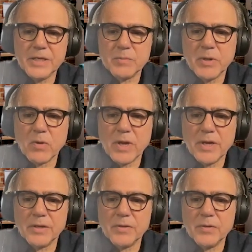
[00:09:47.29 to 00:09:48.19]
right
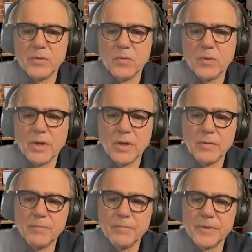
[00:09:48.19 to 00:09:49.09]
into
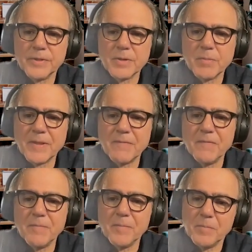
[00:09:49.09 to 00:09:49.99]
some of the
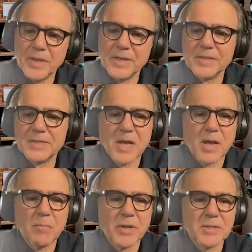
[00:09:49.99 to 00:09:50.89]
biggest
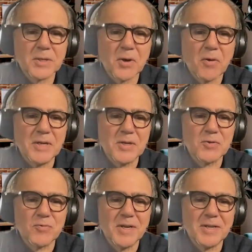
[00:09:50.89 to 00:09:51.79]
topics in our industry
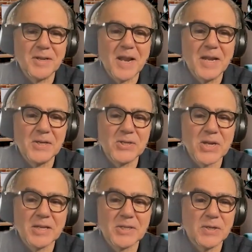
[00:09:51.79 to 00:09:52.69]
today: Chat
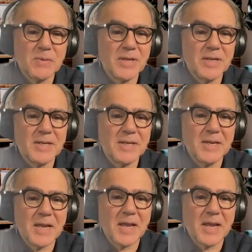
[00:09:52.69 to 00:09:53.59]
GPT and
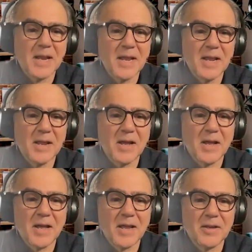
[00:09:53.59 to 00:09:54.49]
AI.
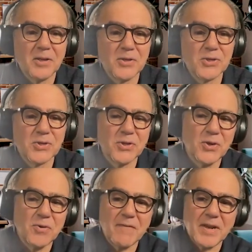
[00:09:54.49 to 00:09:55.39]
Do you have
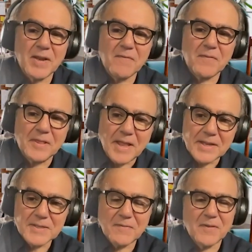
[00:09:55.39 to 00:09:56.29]
any
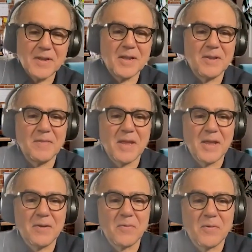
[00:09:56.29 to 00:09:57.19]
philosophy on that,
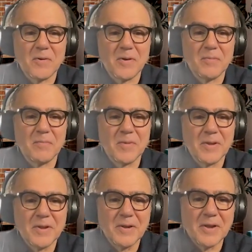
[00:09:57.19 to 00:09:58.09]
or
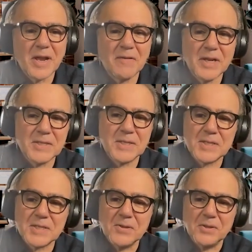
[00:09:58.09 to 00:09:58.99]
is it still
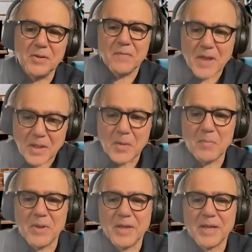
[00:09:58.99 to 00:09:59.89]
developing,
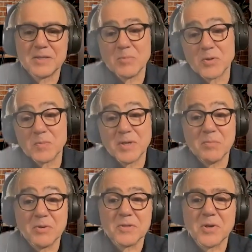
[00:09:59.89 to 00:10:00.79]
as most people's
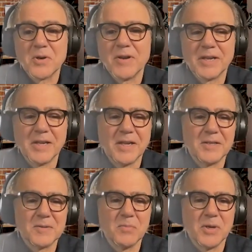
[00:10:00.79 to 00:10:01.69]
are, I guess? But